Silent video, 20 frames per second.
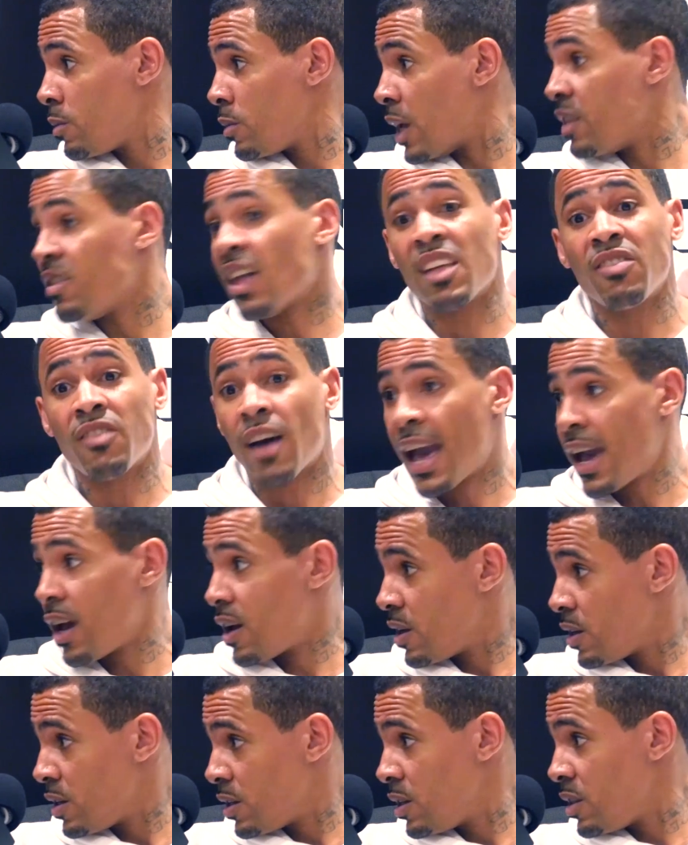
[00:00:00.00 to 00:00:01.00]
And that night,
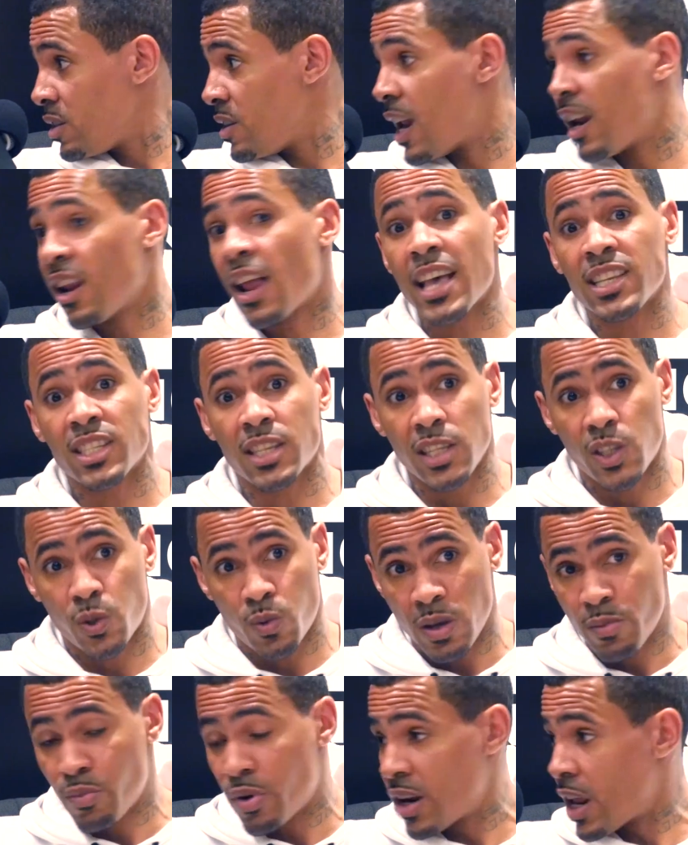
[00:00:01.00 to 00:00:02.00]
see that light-skinned
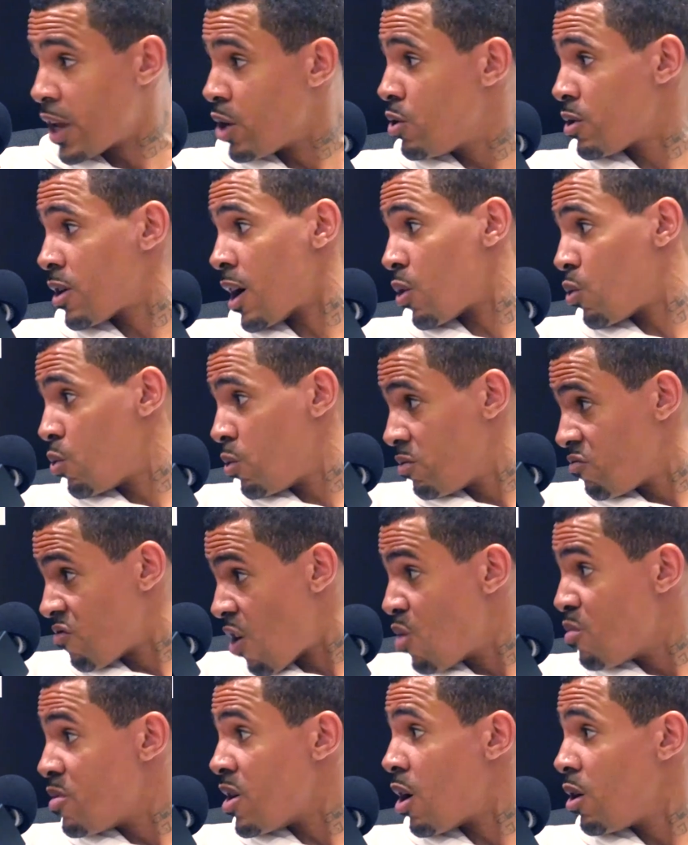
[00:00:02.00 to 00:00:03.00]
sweet boy that you look at called
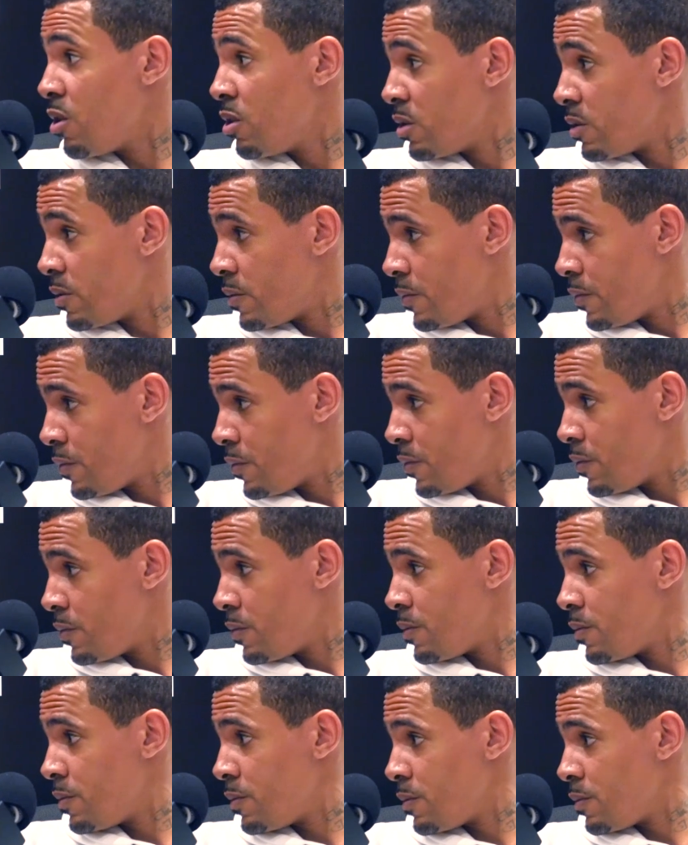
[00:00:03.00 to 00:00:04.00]
Romeo?
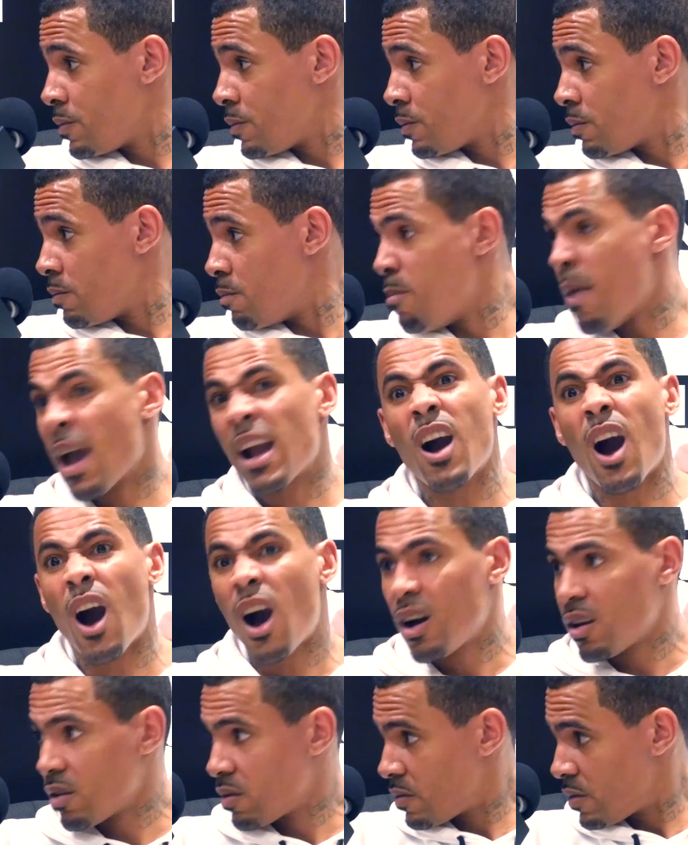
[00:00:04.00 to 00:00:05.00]

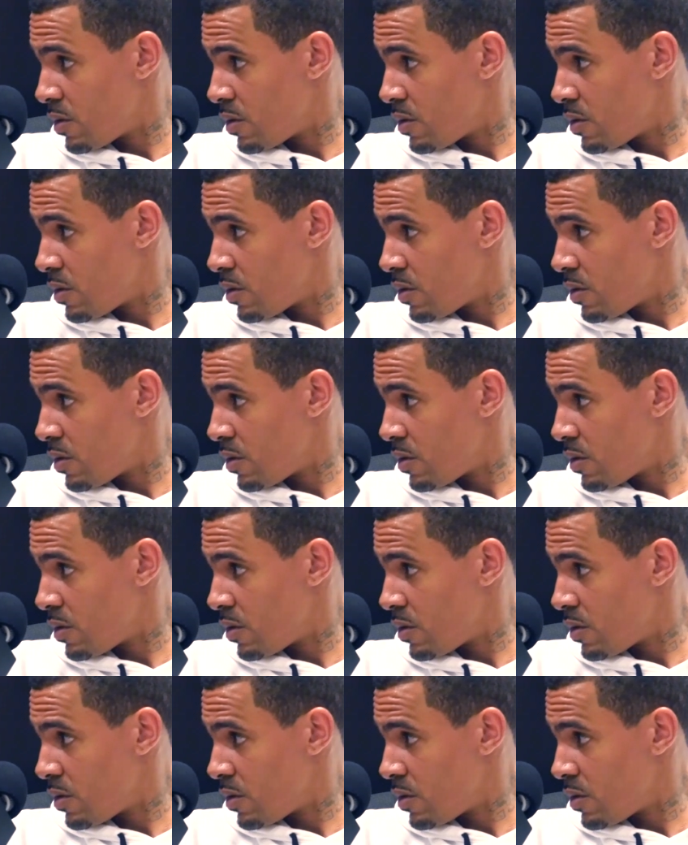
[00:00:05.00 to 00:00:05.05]
Mega?